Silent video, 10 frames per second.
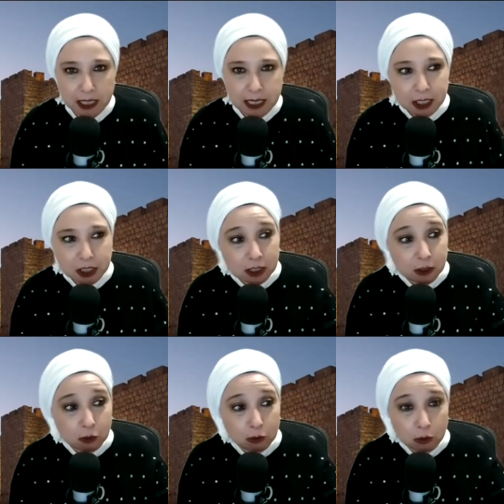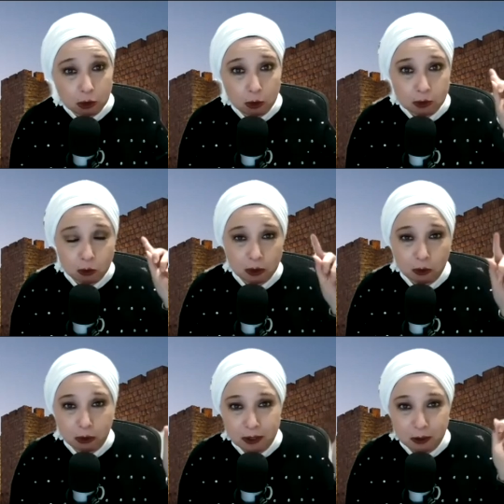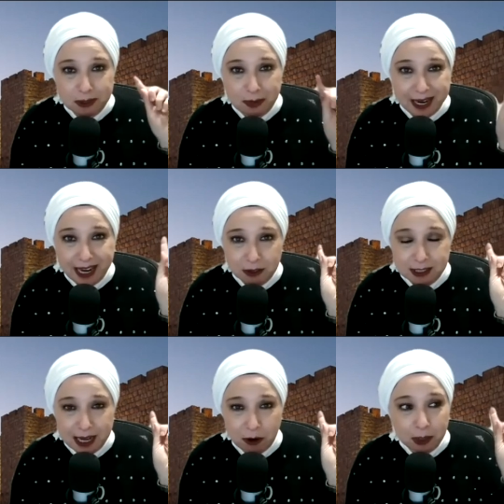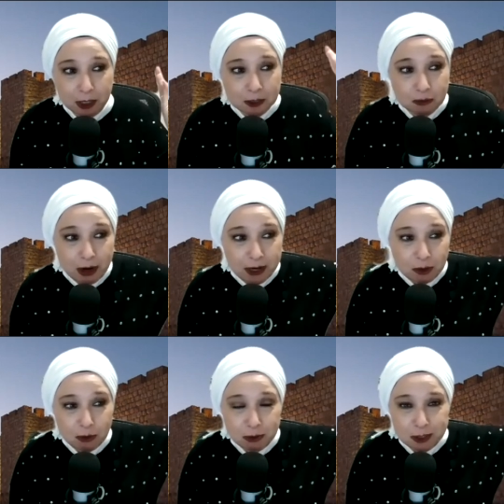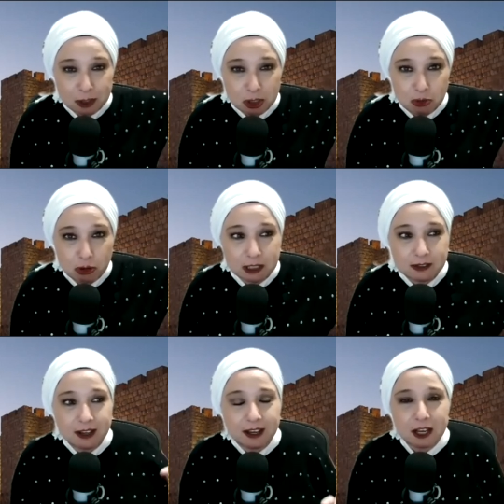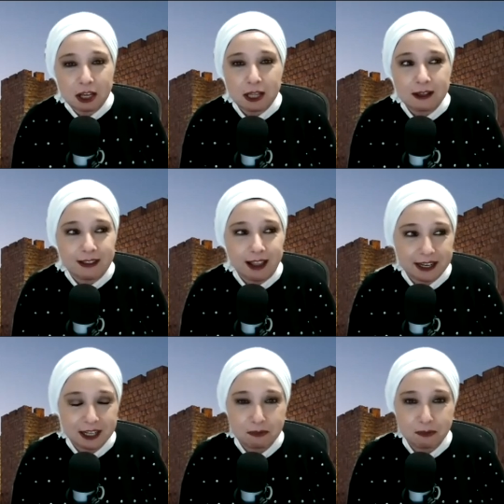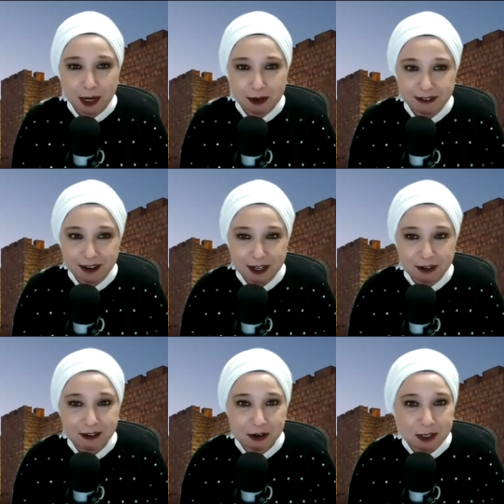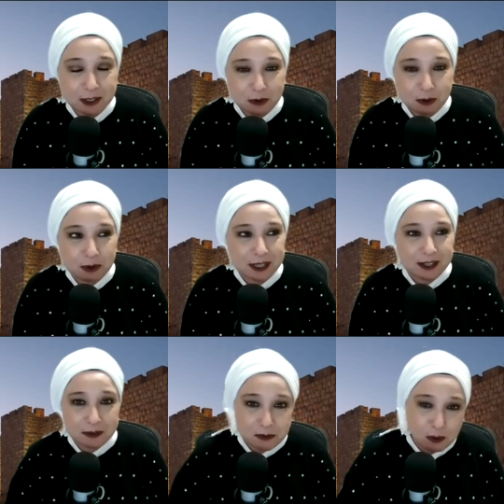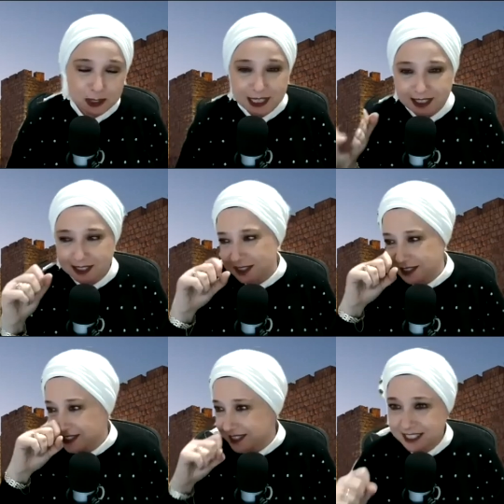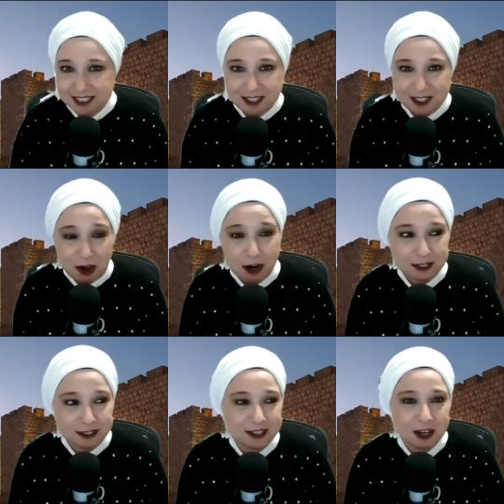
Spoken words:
And I actually close all the windows in my house now because right across the street, they're lighting a bonfire very soon and the music is going to start.